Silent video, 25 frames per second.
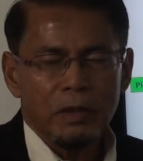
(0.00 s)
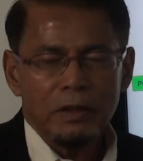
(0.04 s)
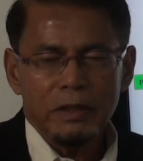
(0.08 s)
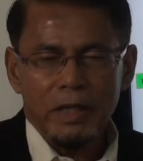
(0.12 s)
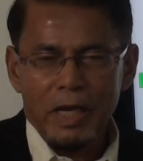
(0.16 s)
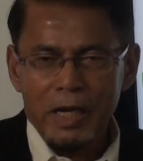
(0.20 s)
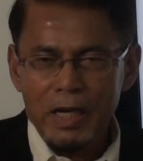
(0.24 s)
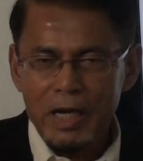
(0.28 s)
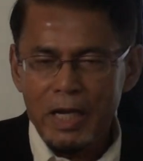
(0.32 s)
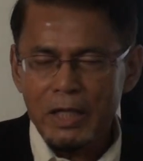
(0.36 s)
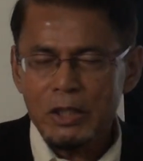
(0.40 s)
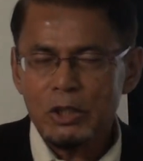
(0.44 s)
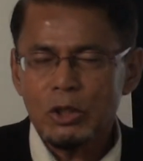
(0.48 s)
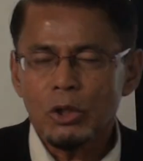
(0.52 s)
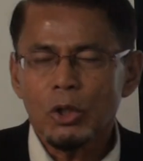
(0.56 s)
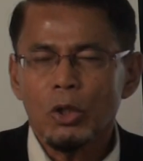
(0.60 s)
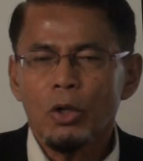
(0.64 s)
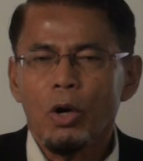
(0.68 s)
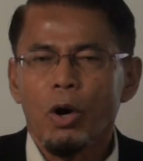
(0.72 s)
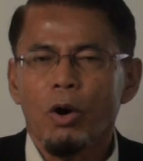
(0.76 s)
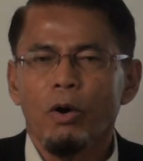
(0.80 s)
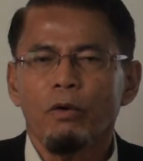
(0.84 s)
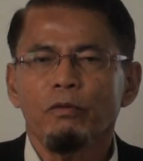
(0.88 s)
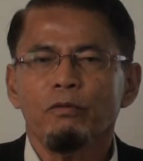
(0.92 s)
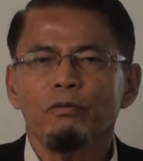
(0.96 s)
The nature
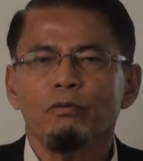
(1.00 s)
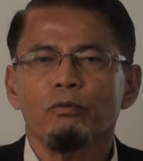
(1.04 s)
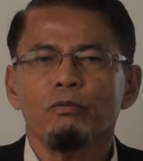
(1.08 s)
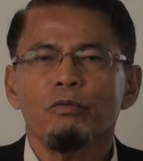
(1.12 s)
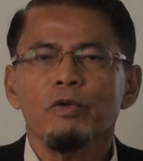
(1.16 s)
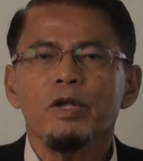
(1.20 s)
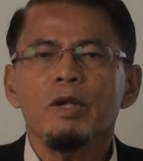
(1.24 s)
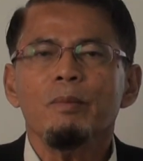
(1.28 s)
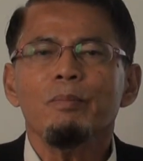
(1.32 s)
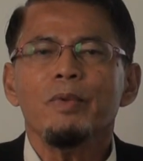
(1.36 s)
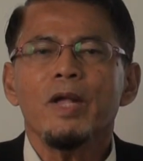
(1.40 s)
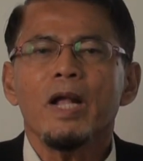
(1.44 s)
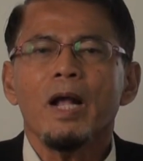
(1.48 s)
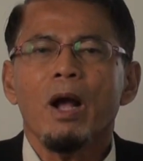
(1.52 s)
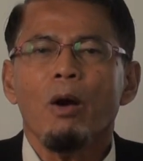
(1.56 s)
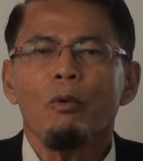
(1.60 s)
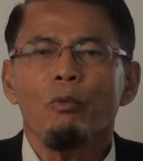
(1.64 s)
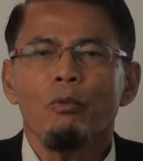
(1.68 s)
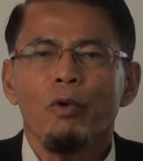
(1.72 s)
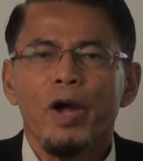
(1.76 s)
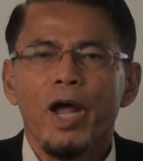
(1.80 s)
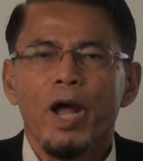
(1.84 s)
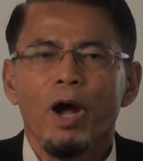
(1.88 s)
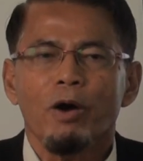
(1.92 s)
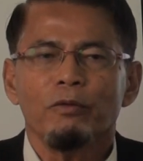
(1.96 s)
of we being
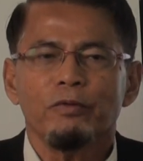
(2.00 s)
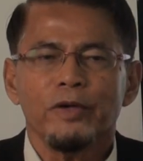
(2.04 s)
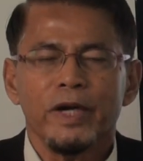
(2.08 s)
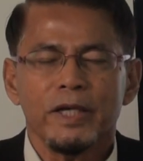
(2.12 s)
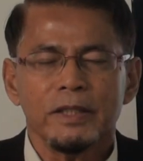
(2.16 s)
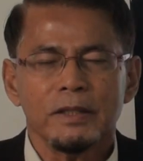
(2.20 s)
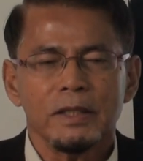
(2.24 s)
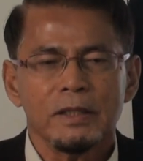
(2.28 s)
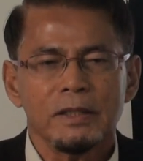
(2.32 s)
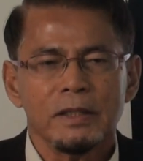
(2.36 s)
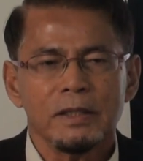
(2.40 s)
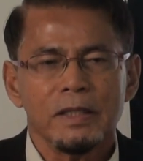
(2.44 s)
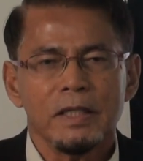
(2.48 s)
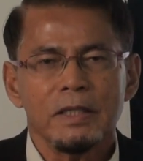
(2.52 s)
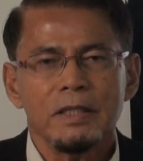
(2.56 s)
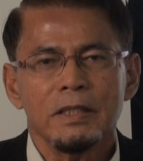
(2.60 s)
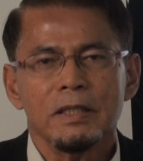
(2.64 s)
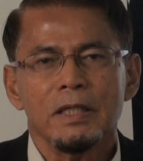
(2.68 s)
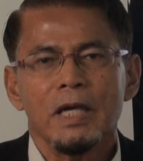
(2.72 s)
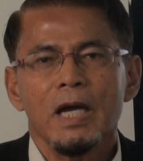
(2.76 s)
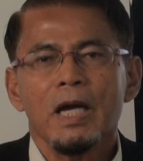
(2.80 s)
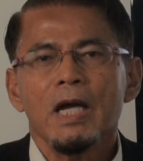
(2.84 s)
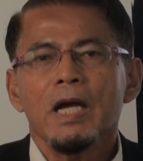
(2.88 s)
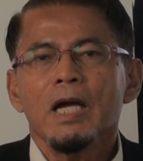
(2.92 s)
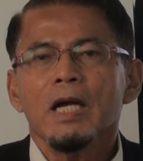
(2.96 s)
aware of
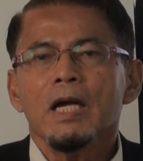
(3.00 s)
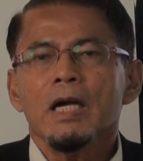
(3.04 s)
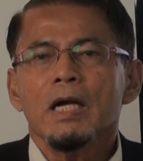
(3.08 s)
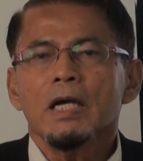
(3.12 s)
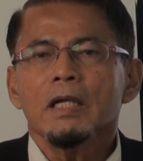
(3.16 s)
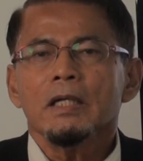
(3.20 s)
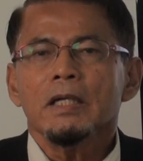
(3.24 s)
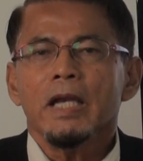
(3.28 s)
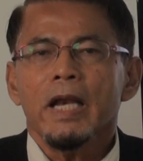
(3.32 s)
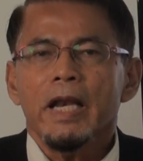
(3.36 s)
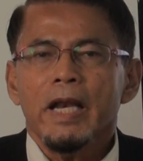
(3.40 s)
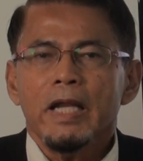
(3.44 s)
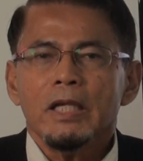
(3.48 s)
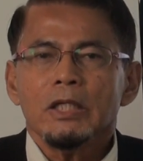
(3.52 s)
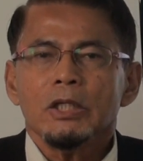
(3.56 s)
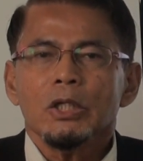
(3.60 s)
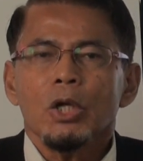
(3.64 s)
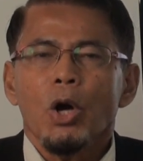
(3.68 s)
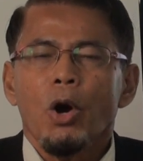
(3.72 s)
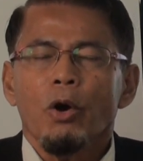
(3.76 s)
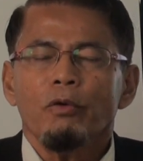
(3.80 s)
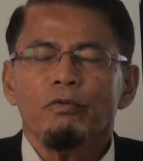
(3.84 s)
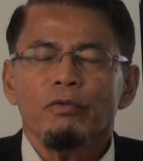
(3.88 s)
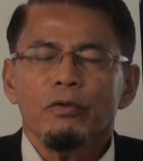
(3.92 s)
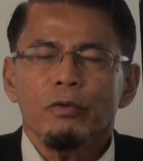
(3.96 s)
existence, the nature
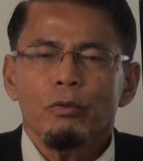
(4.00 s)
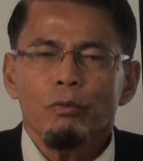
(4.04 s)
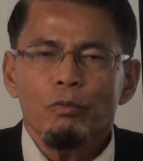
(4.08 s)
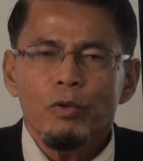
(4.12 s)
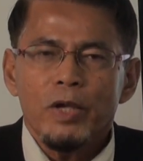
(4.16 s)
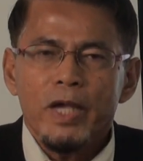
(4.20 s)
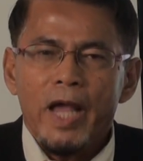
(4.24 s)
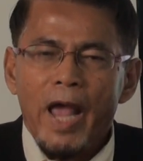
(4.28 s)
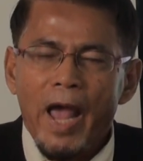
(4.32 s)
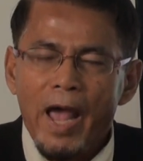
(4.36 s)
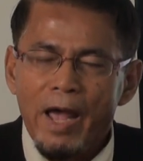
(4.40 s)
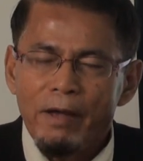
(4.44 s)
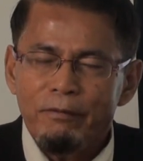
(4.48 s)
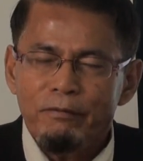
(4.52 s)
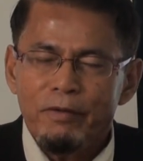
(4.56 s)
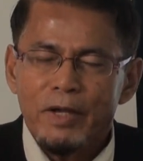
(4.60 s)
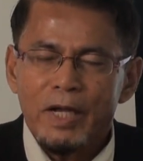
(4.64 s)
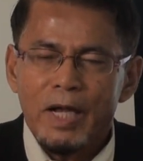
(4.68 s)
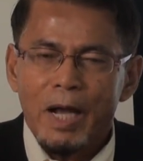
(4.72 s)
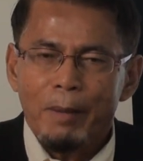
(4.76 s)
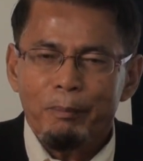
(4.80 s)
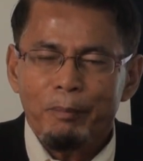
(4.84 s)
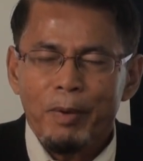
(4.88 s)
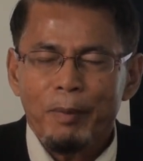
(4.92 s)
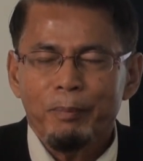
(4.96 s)
of we
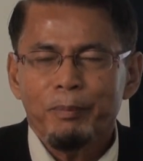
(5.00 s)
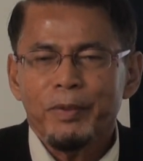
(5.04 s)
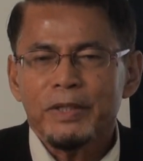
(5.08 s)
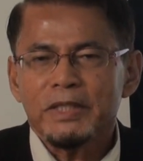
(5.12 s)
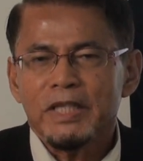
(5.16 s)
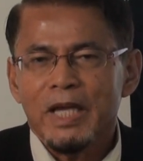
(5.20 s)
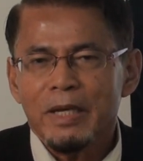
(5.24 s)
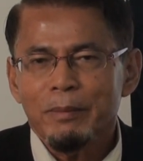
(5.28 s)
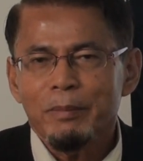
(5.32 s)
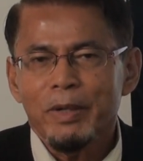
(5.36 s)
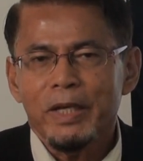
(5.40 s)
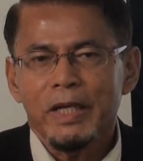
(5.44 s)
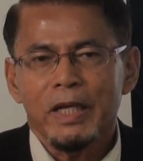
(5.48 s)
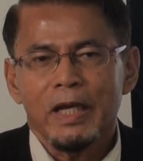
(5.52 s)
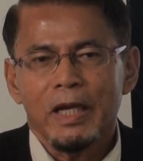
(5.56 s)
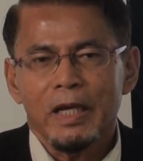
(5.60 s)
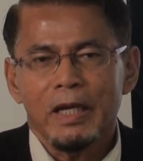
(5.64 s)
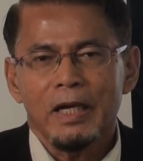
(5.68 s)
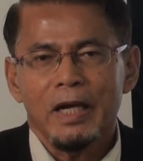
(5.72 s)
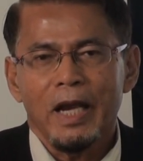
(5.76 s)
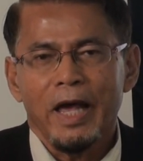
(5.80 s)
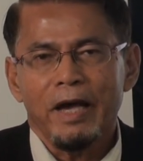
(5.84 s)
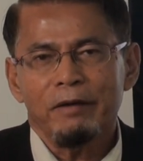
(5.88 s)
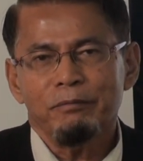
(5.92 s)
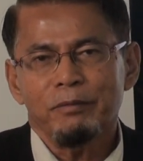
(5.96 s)
having a purpose and meaning
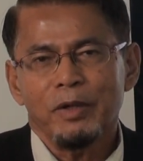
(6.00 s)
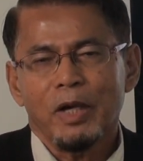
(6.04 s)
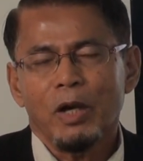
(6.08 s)
in life.